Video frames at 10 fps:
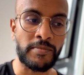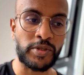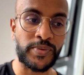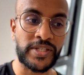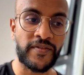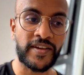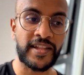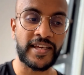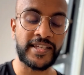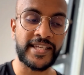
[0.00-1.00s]

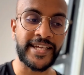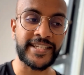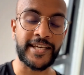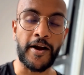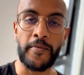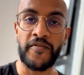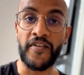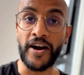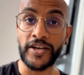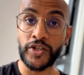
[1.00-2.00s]
specifically setting up
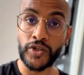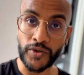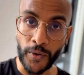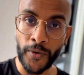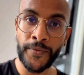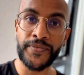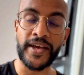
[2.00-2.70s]
Firestore